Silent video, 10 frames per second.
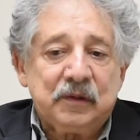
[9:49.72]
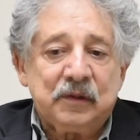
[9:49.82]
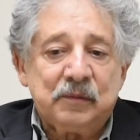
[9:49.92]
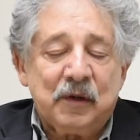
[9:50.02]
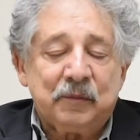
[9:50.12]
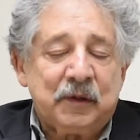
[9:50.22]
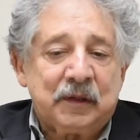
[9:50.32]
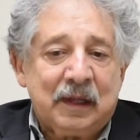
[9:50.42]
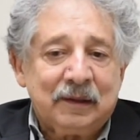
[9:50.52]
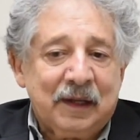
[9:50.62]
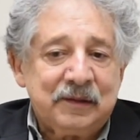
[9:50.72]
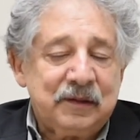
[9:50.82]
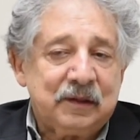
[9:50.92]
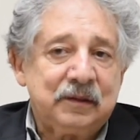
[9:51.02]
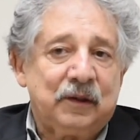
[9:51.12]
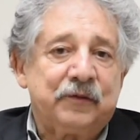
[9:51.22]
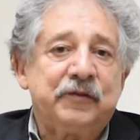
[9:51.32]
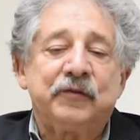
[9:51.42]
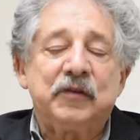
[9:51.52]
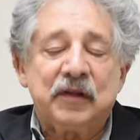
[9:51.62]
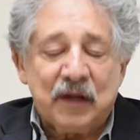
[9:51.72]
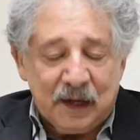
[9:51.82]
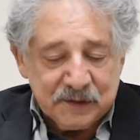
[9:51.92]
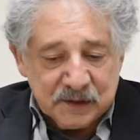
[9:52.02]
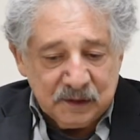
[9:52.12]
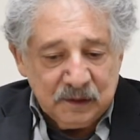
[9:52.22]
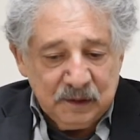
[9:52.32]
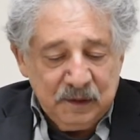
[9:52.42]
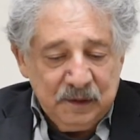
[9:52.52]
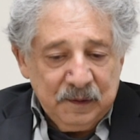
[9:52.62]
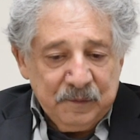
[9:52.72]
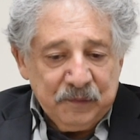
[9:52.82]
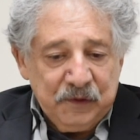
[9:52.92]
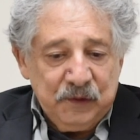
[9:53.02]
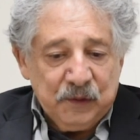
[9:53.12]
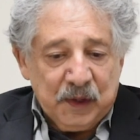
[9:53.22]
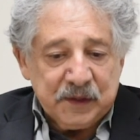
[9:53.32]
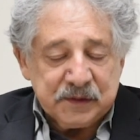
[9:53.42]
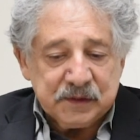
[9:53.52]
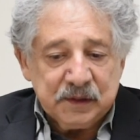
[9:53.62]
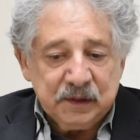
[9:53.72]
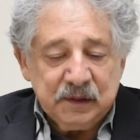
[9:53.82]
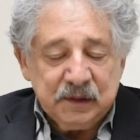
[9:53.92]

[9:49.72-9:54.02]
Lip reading: commitment that led to 50,000 U.S.